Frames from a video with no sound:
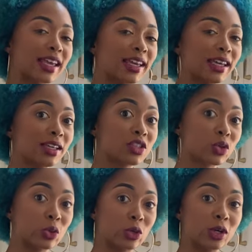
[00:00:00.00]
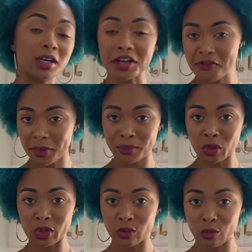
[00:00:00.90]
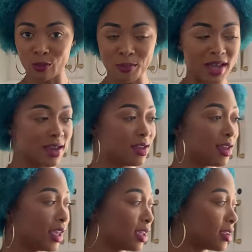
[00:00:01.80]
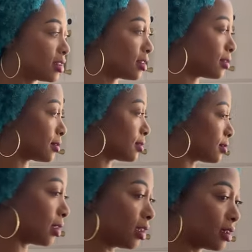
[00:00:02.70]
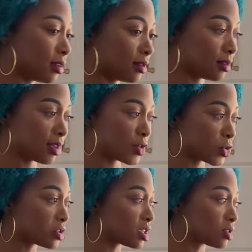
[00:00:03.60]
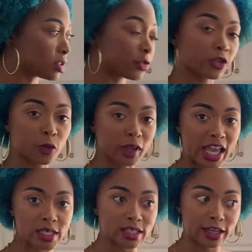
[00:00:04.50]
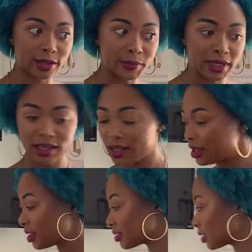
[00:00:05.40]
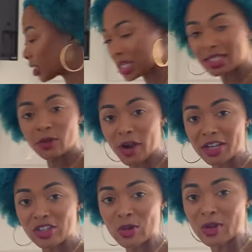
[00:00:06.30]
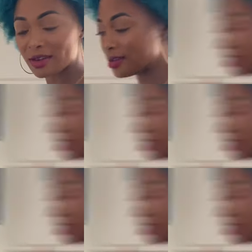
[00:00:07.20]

a tour of my beauty room, and yeah, as you can see, it's different from the last time. So let's get right into it.